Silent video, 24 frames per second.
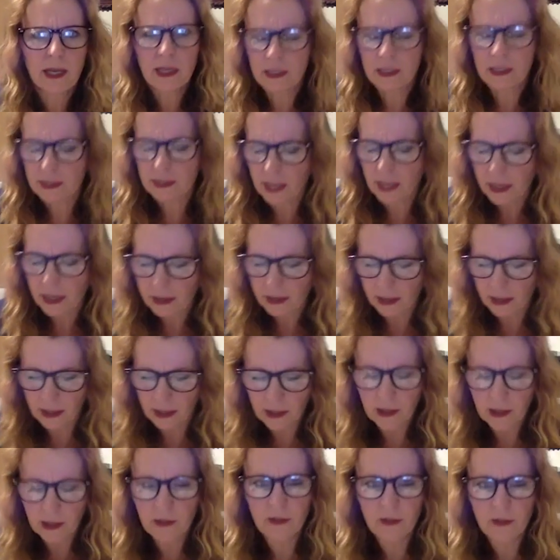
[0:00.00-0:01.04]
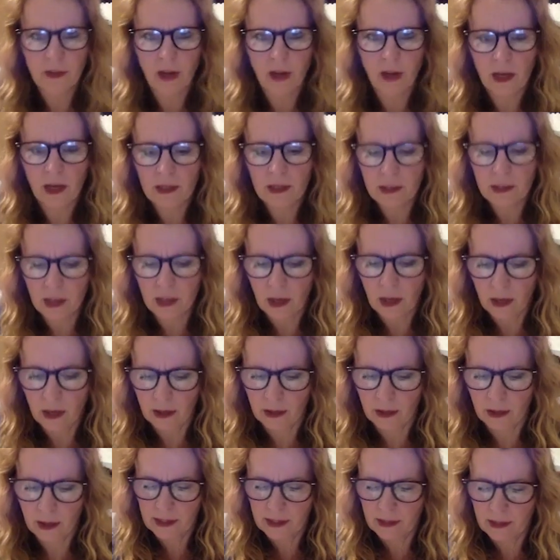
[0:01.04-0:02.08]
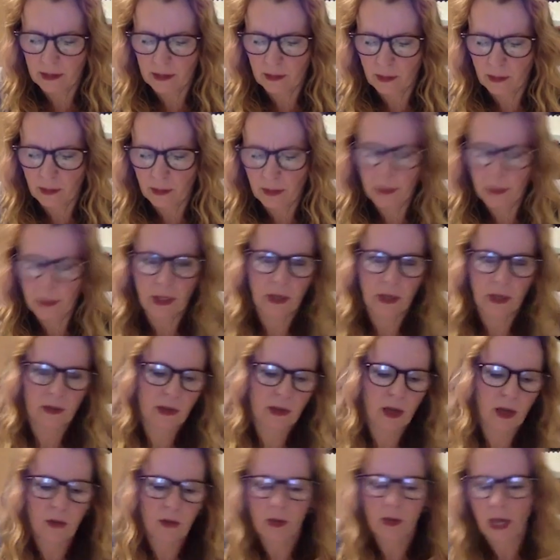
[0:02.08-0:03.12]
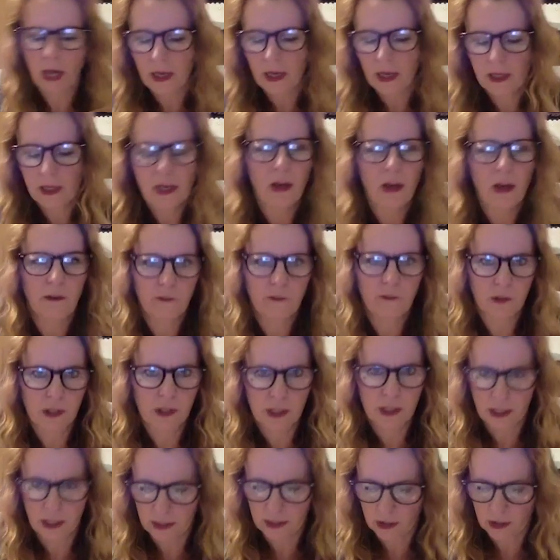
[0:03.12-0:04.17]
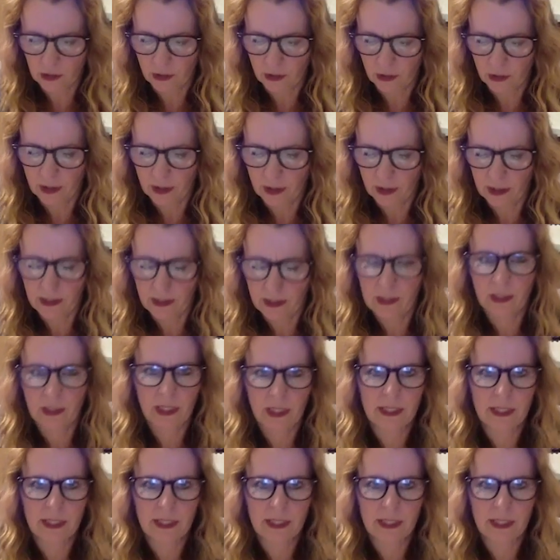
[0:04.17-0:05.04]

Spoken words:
Zach, any thoughts on maybe how God comforts us during these